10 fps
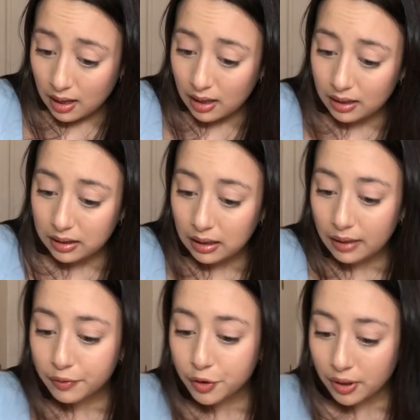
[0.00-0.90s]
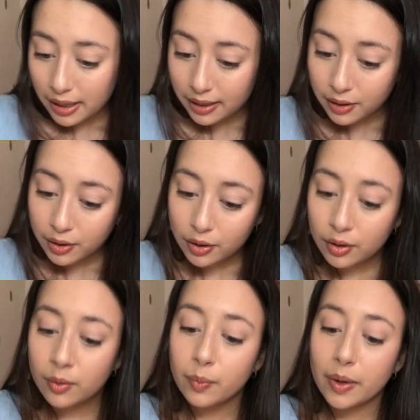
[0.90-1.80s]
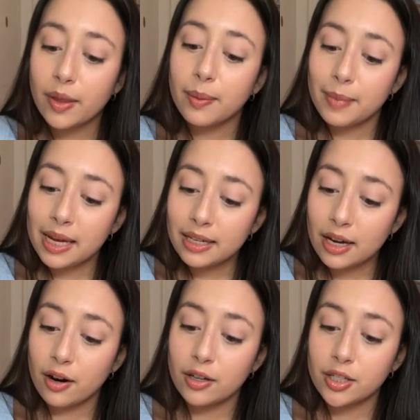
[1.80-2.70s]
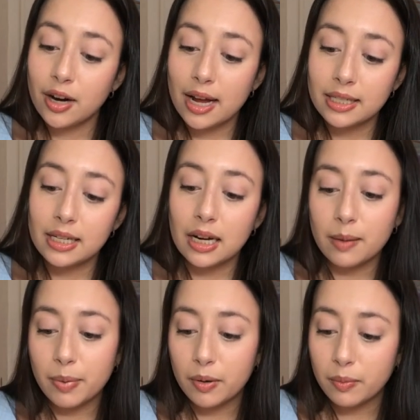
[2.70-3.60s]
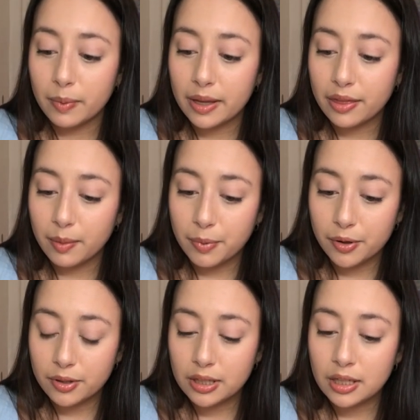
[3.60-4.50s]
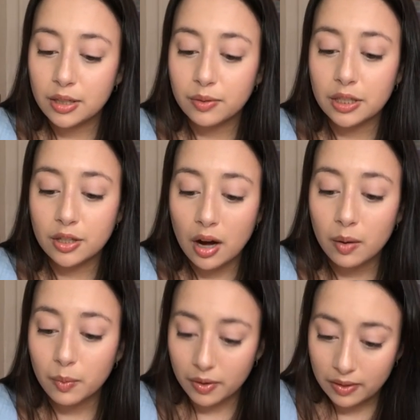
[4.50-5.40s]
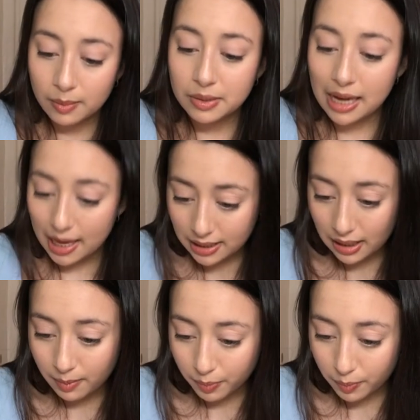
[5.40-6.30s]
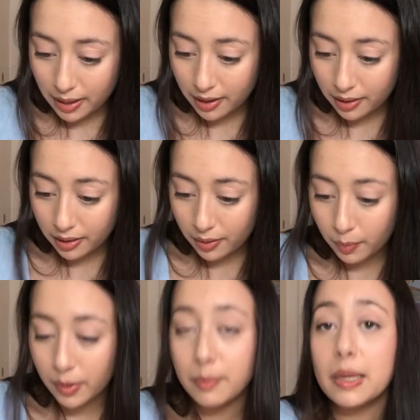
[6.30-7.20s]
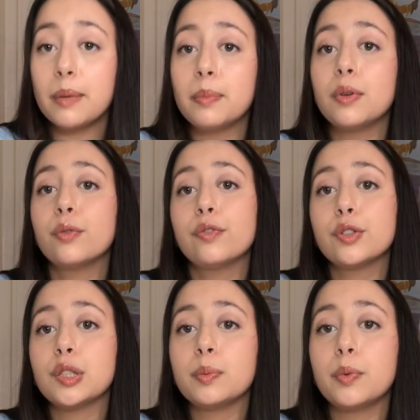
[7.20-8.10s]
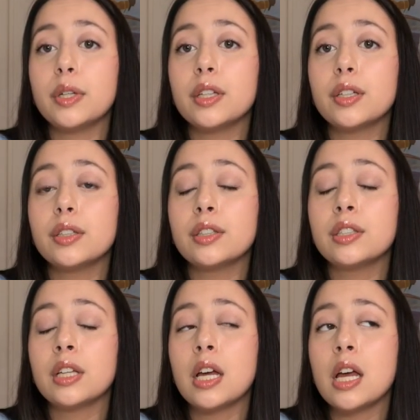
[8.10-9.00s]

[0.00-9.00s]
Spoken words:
A love triangle where the main character ended up with the person you did not want them to end up with. Warn people for spoilers.